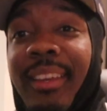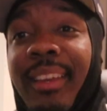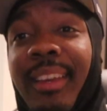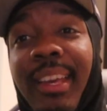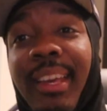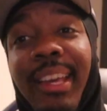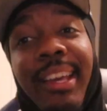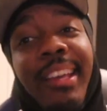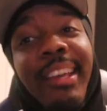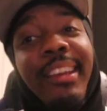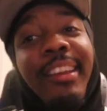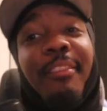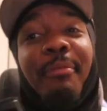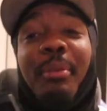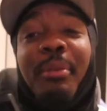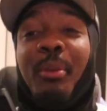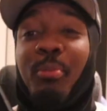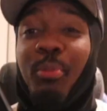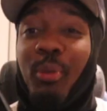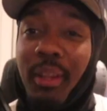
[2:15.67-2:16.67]
and if
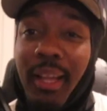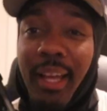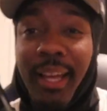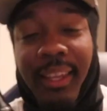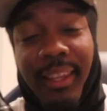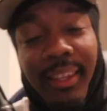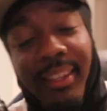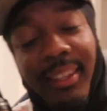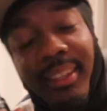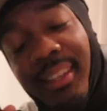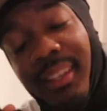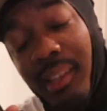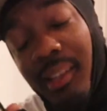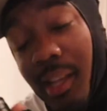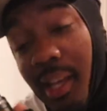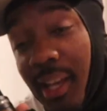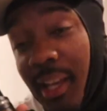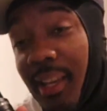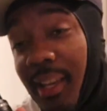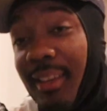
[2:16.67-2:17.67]
people like it,
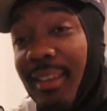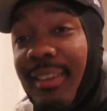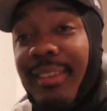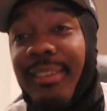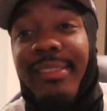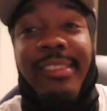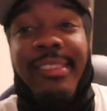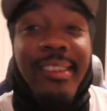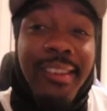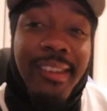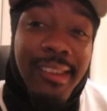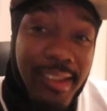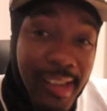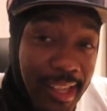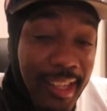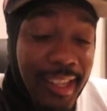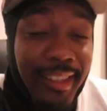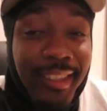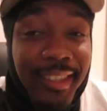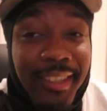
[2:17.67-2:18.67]
hey, they
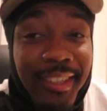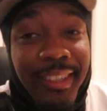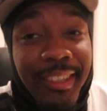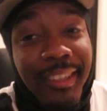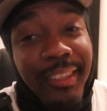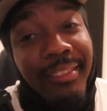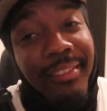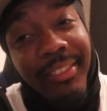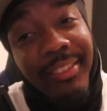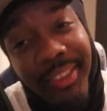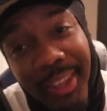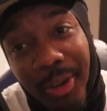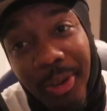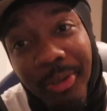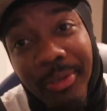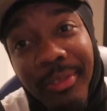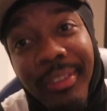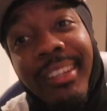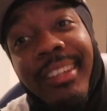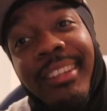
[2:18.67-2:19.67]
eat shit. Don't
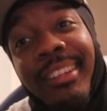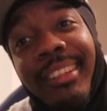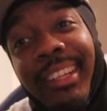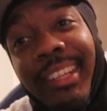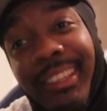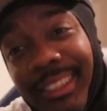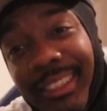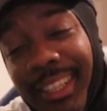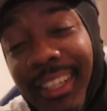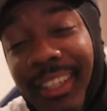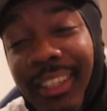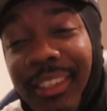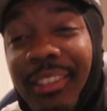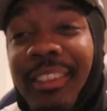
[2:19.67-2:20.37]
they tell you?